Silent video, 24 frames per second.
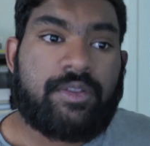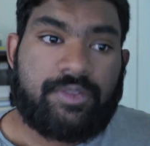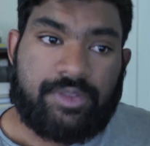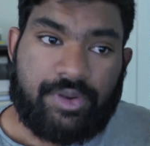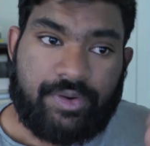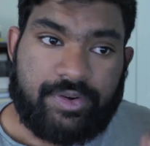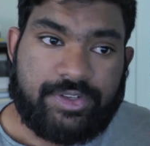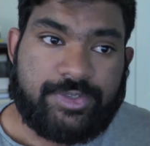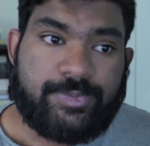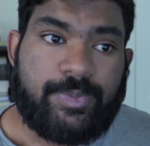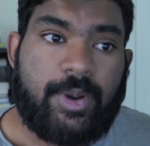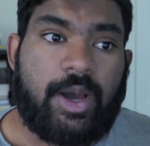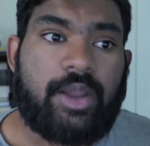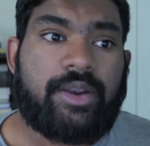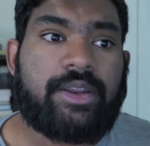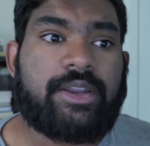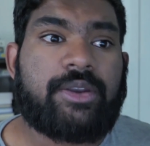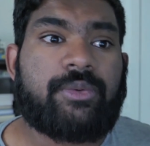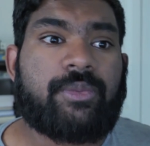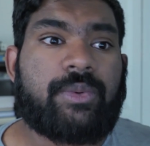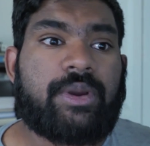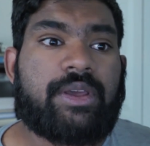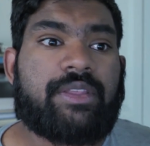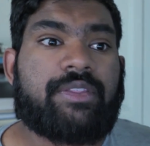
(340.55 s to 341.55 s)
They
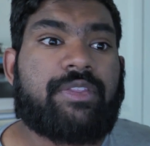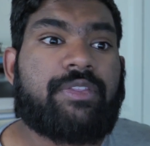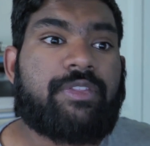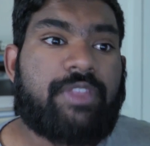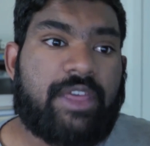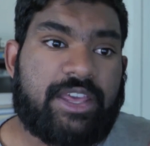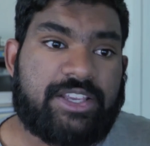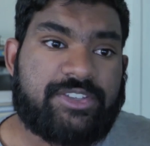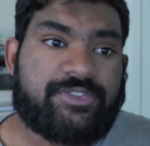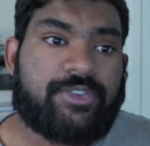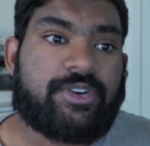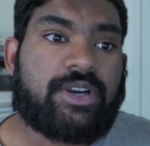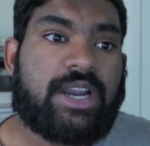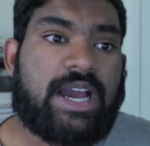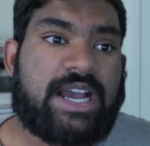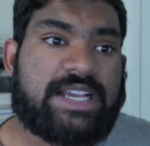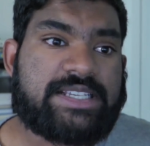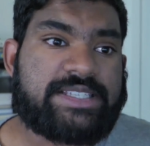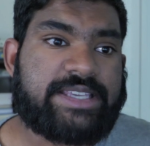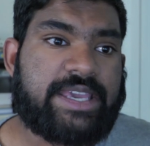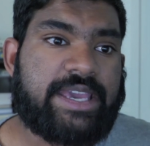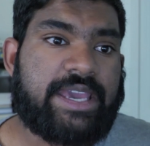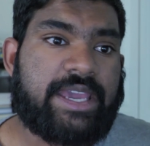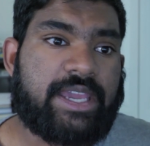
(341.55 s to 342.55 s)
responded with, "Thanks for
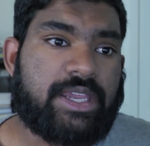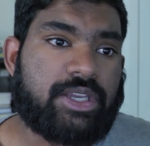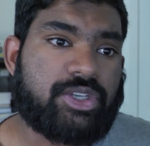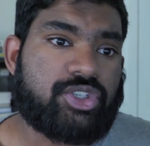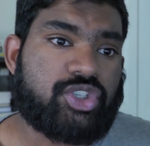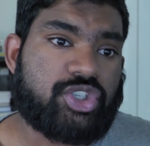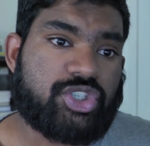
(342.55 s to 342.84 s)
asking,